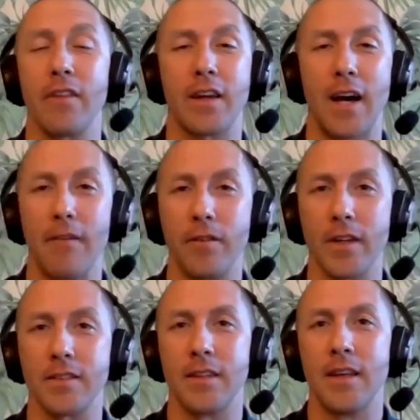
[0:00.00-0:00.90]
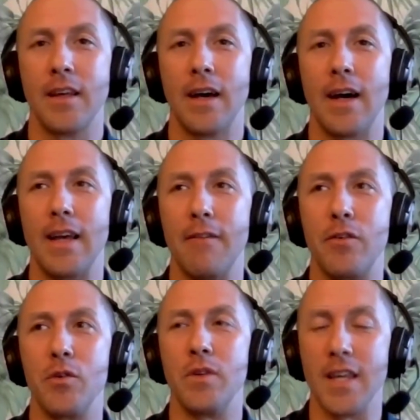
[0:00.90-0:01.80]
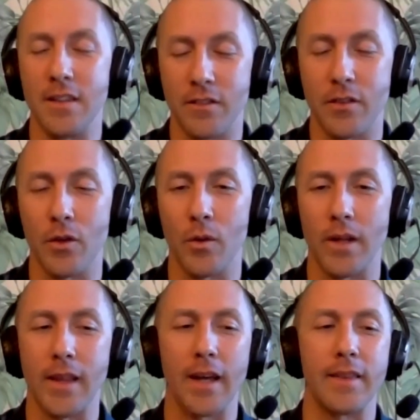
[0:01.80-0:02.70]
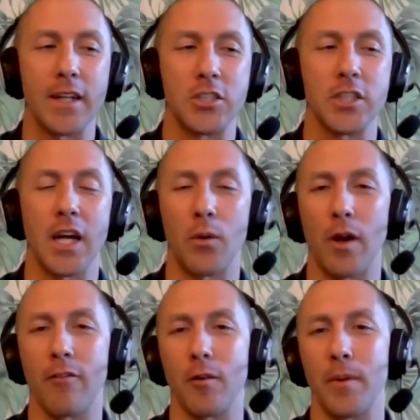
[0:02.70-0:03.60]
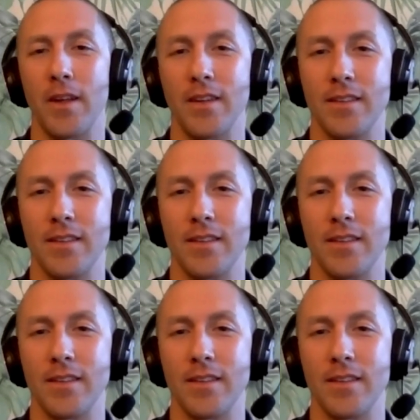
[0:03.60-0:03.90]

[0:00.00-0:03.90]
the conflict if you need to, and not shy away from it.